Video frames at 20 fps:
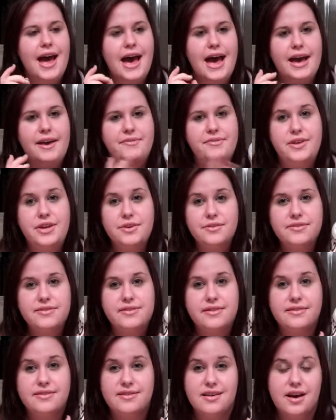I've
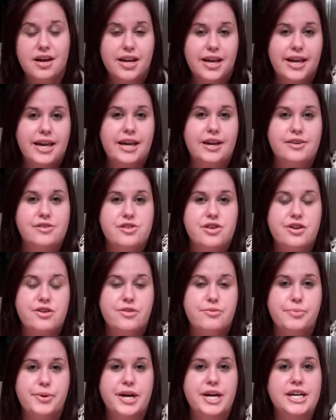used a Sonicare
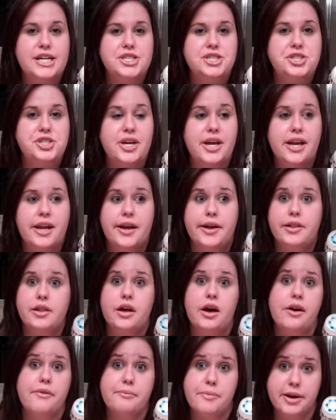toothbrush and I
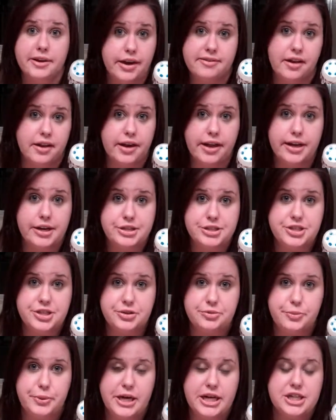love my Sonicare
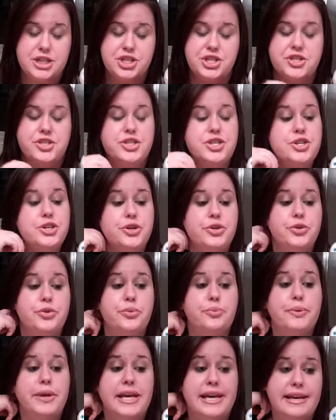toothbrush,
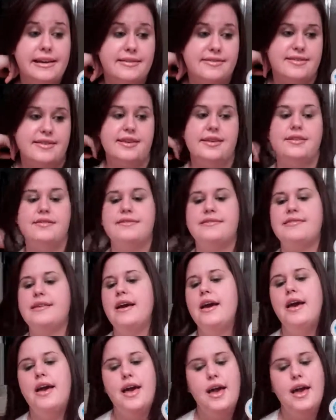two pieces.